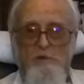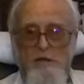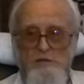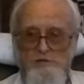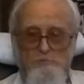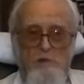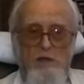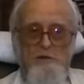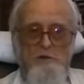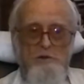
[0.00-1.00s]
big
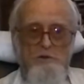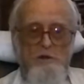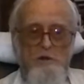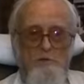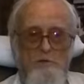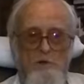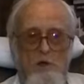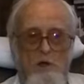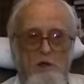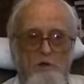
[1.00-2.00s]
cement
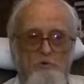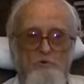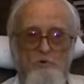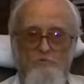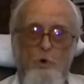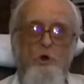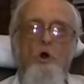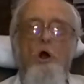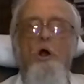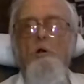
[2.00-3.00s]
3 or 4
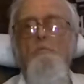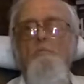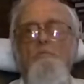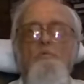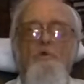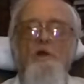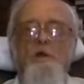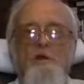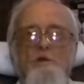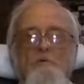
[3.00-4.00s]
car
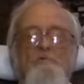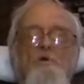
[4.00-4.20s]
thing in